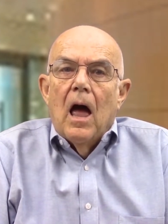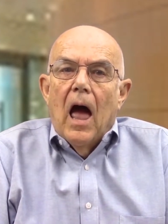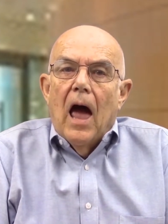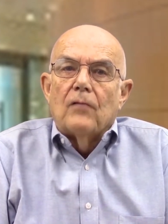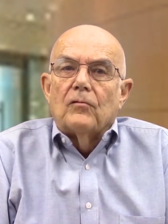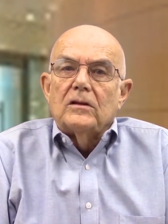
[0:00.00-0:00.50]

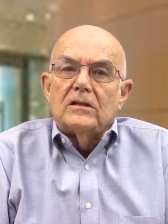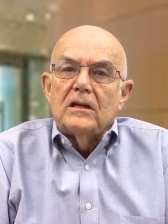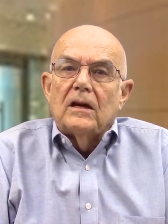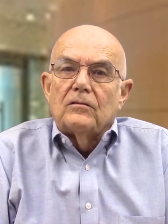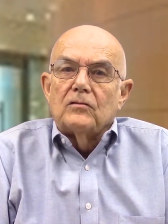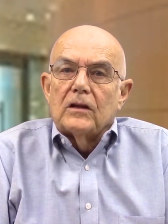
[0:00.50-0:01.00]
and
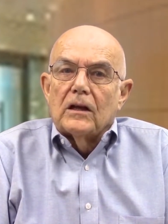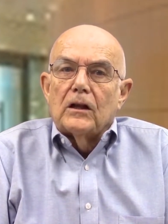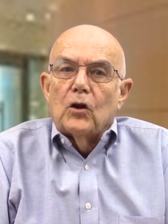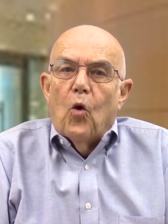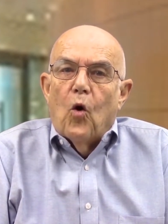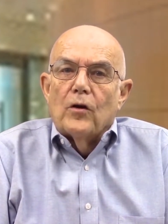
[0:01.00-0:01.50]
receives
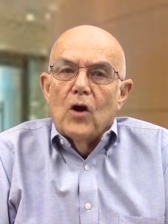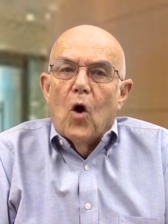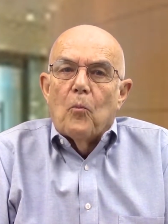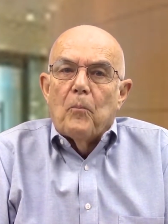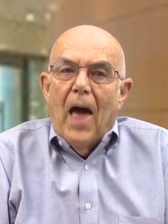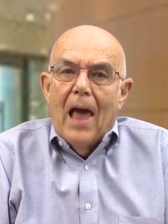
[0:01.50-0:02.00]
little or
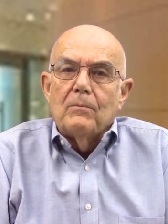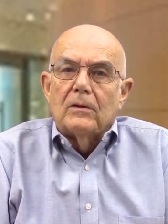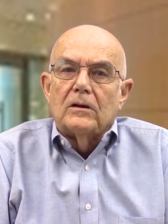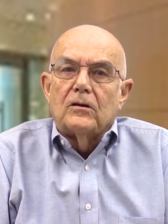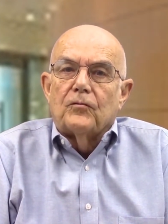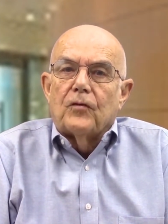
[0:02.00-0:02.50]
no
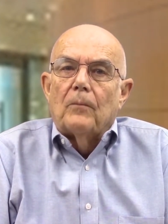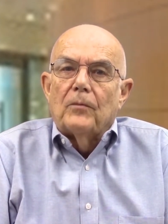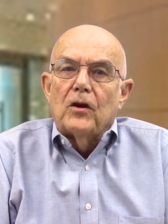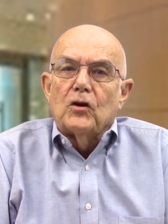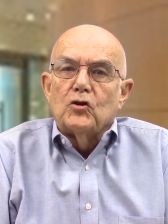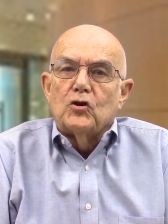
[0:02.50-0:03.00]
payment from
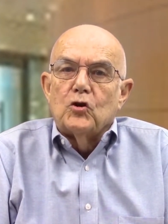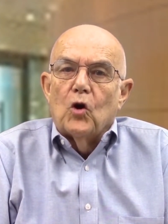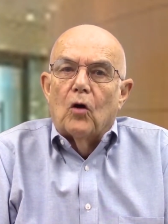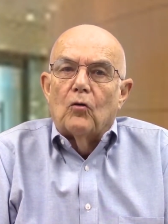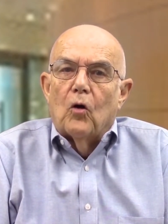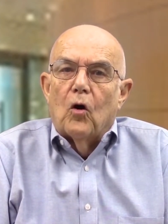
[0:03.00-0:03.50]
the
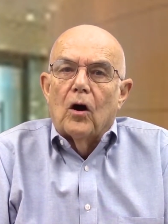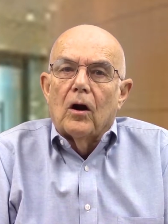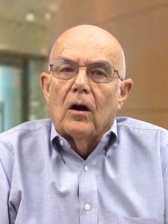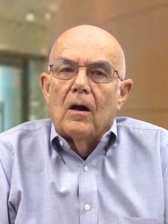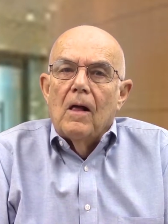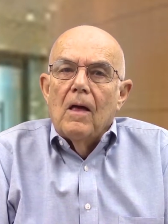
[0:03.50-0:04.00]

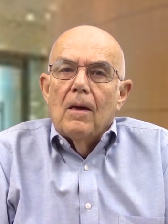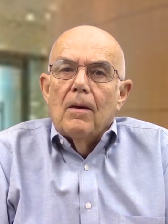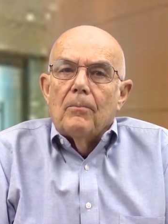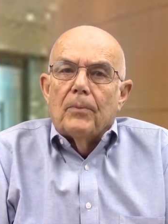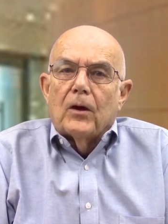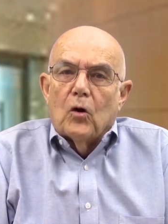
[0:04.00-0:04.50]
insurer
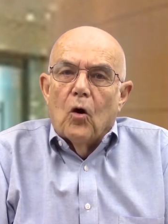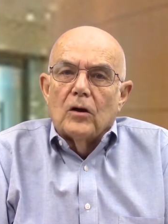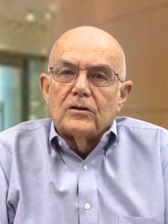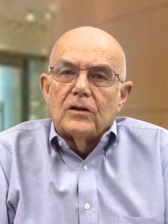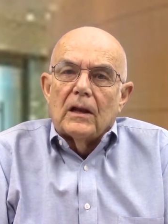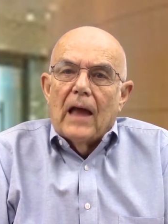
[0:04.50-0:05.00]

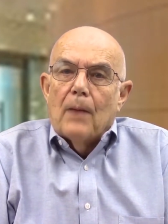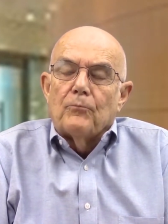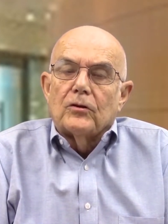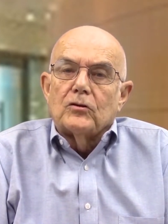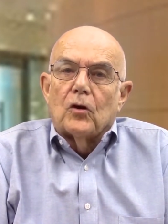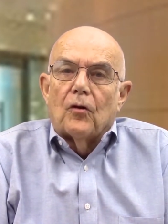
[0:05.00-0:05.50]
because the
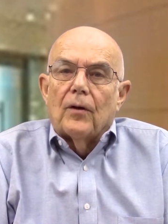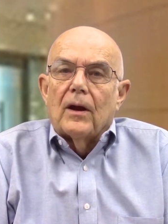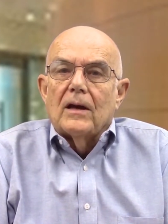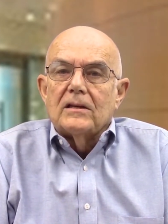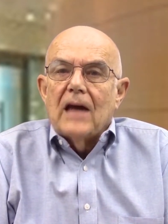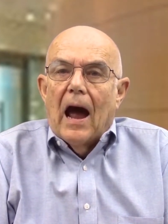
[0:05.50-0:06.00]

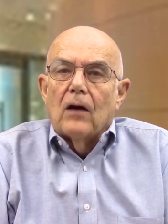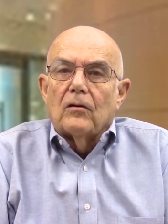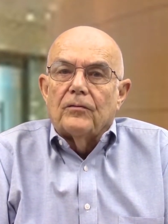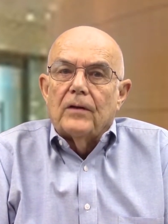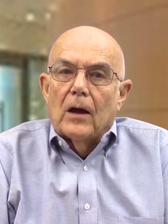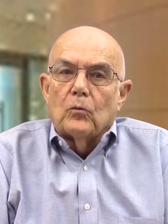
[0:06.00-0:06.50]
laboratory is out
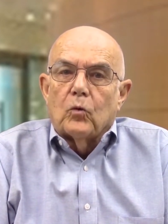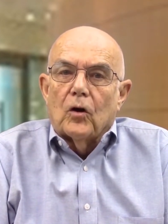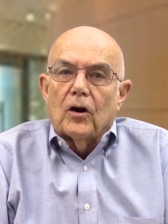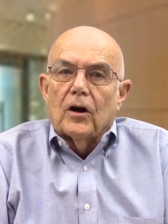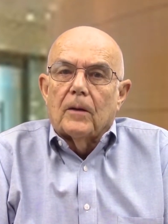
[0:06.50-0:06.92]
of network.